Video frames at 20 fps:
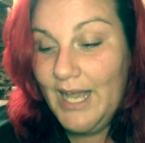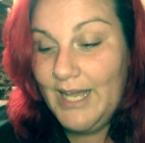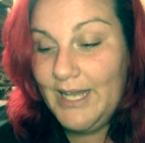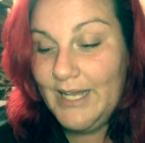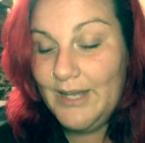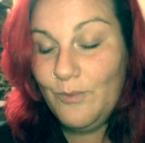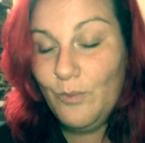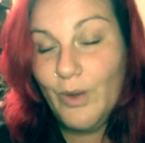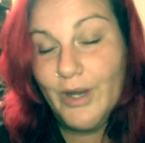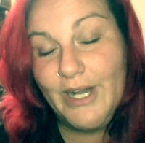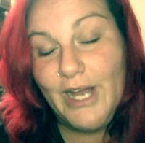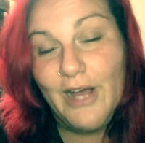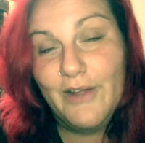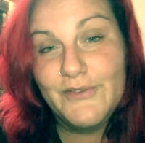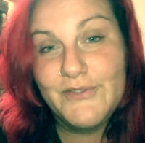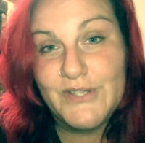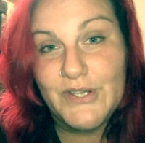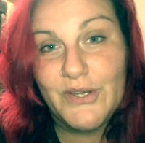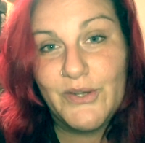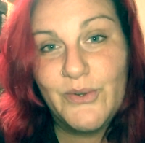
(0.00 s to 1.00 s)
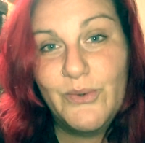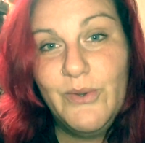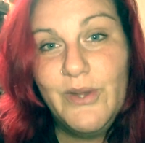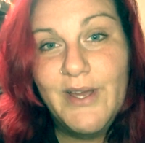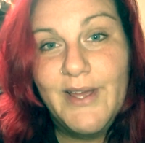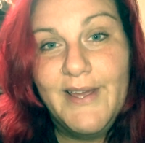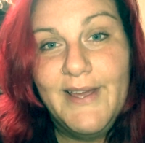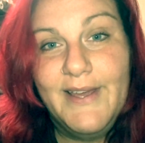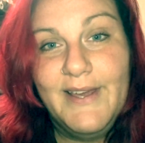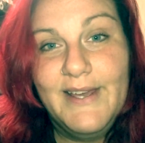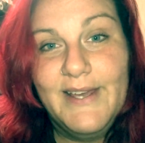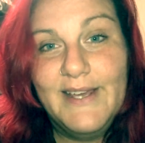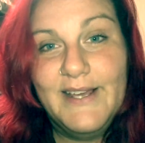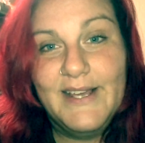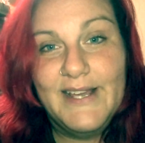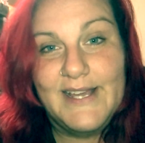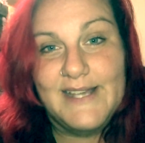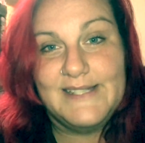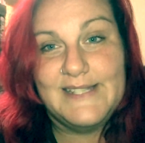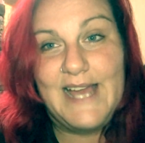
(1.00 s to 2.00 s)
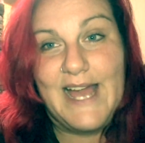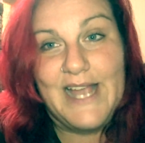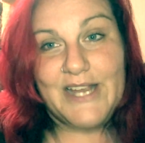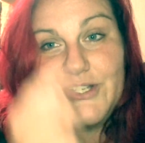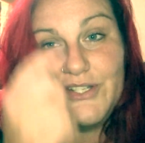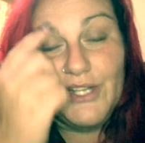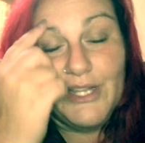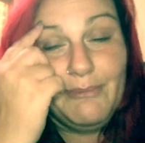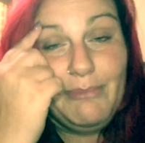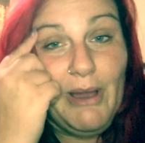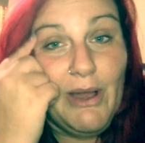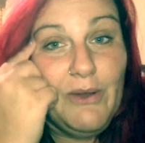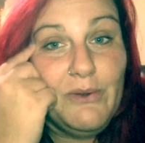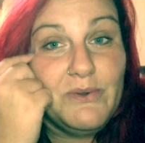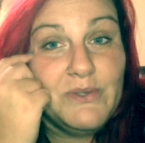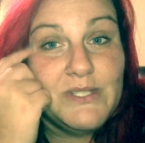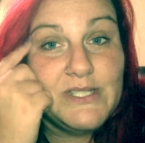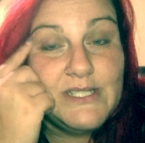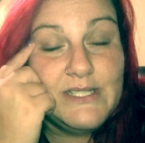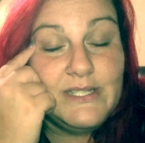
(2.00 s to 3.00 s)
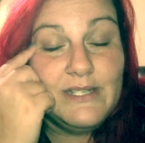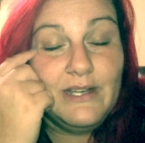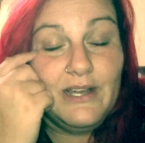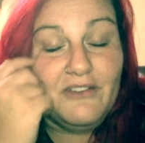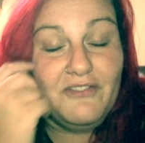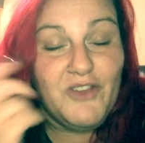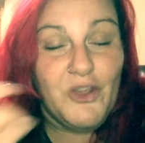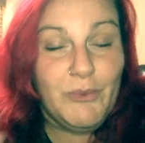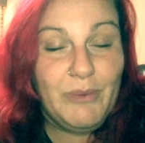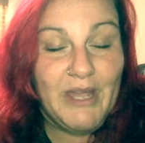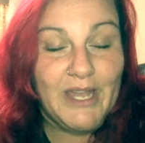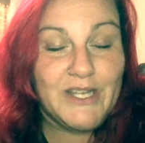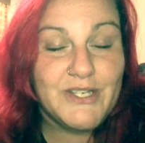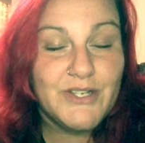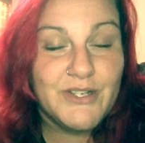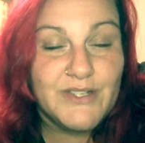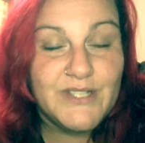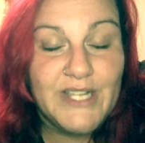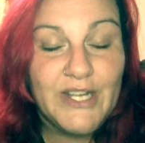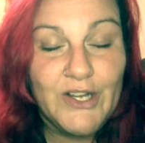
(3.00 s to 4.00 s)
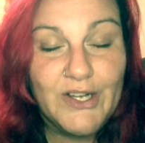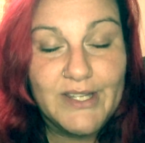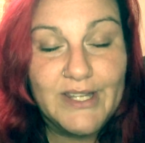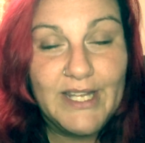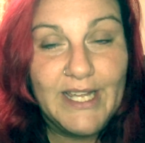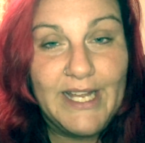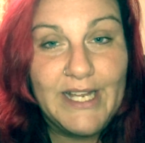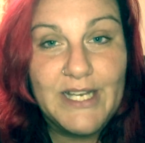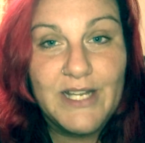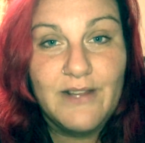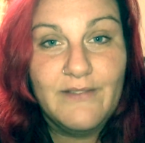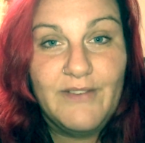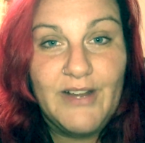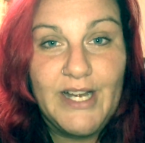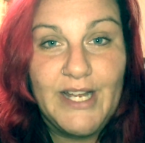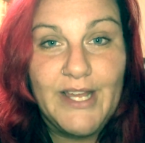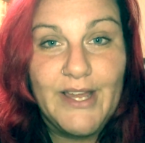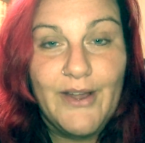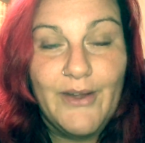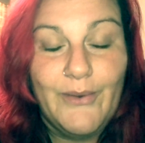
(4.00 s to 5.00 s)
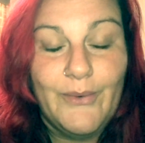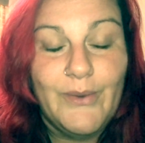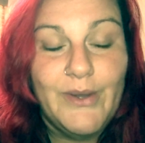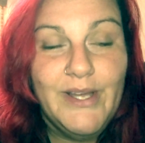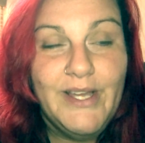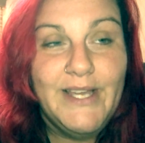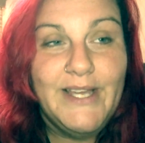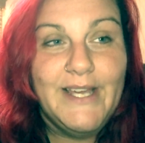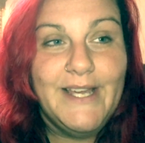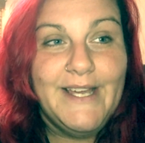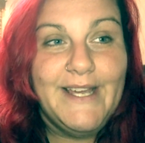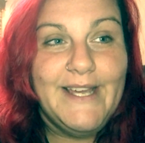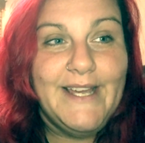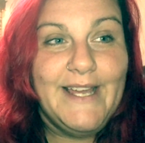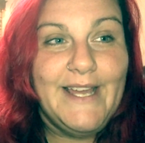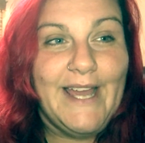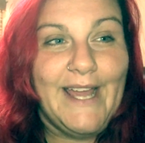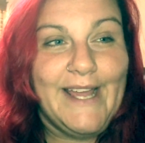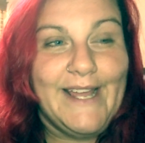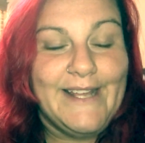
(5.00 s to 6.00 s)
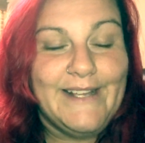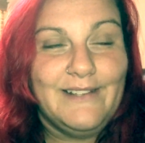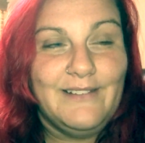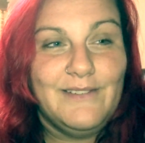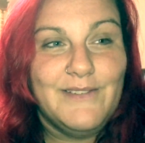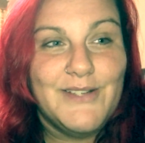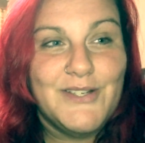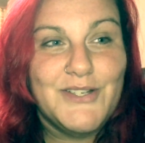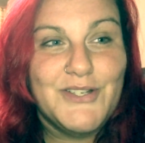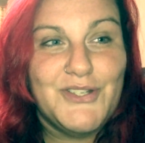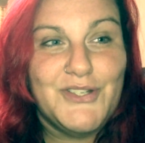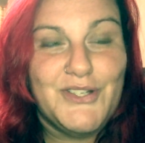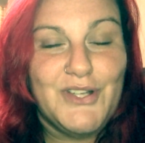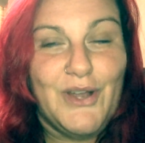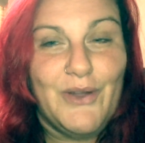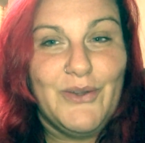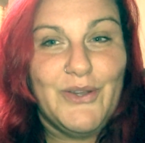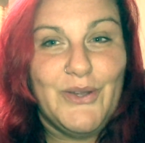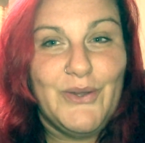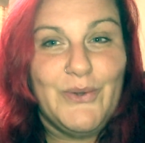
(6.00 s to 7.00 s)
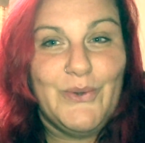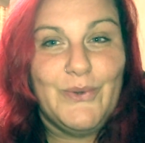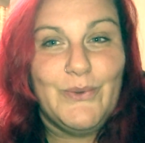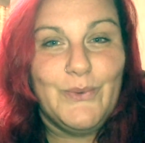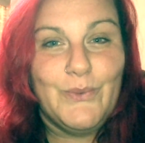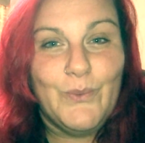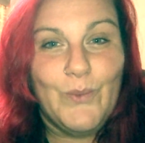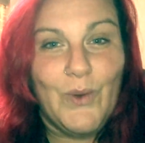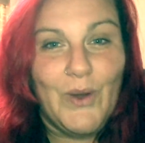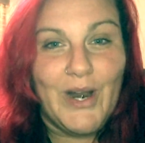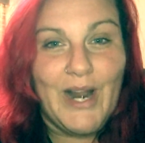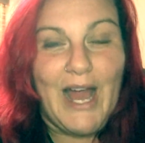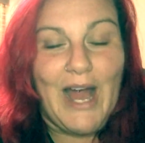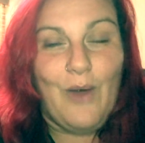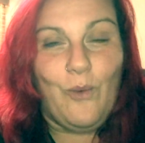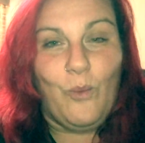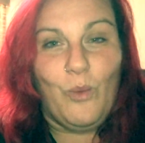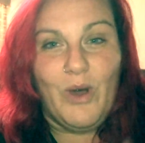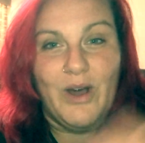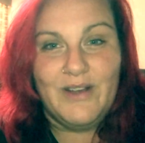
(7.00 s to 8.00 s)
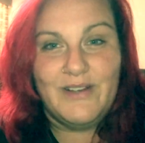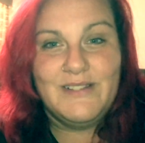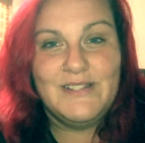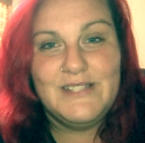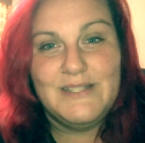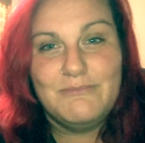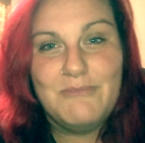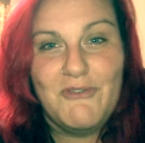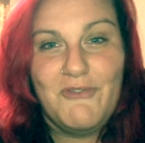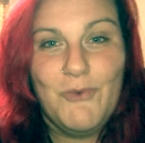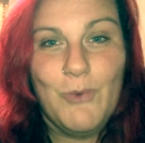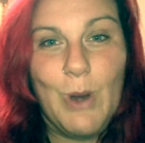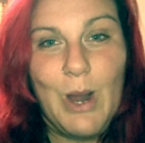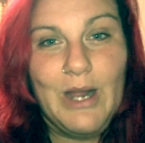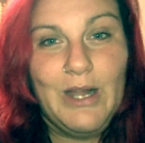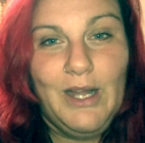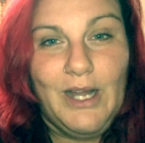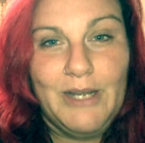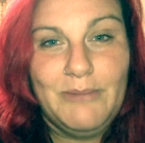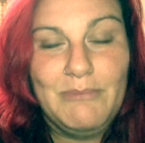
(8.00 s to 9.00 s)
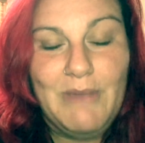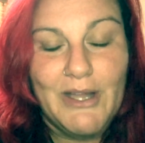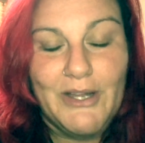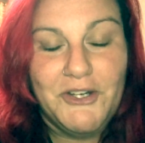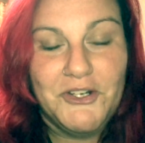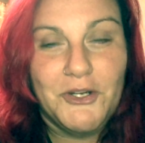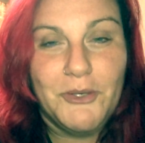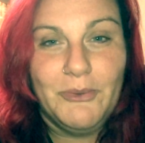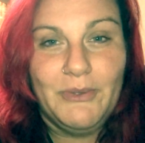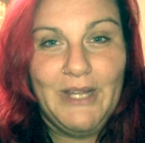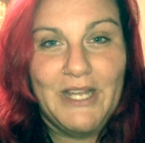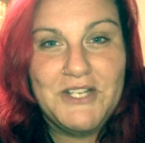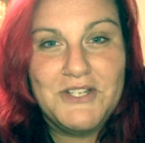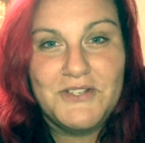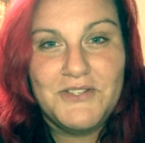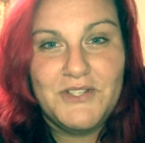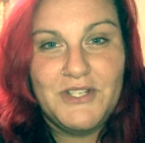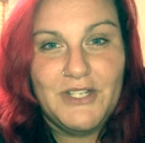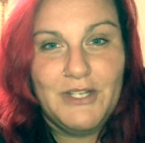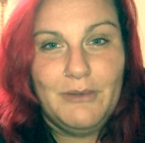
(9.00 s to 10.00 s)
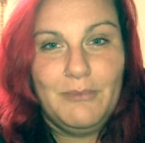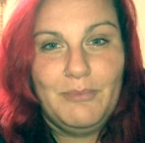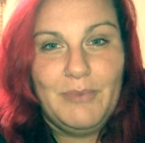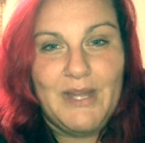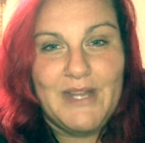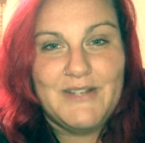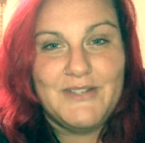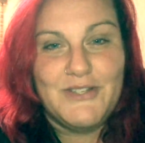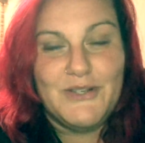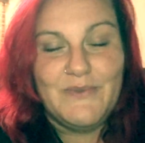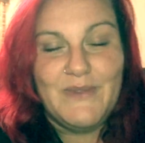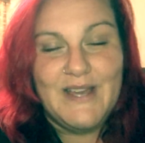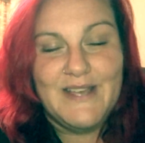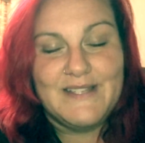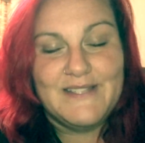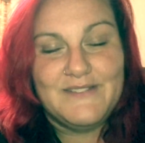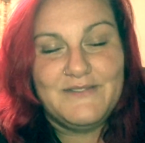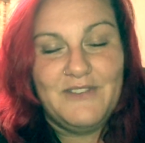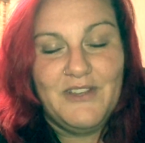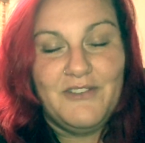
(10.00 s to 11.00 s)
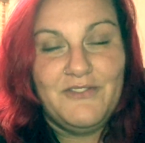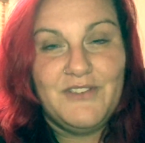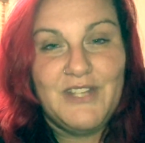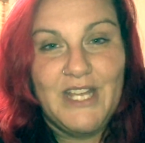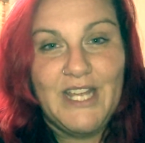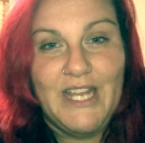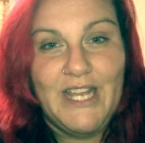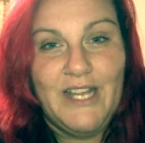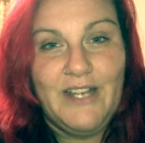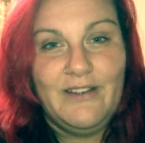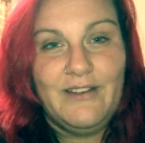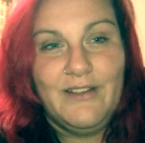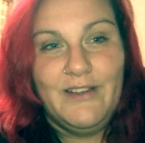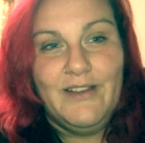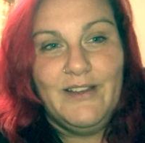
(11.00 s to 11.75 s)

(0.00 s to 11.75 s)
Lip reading: What I'll do is actually post a few pictures here at the end of the video and show you what I was before I got in my current relationship in 2015.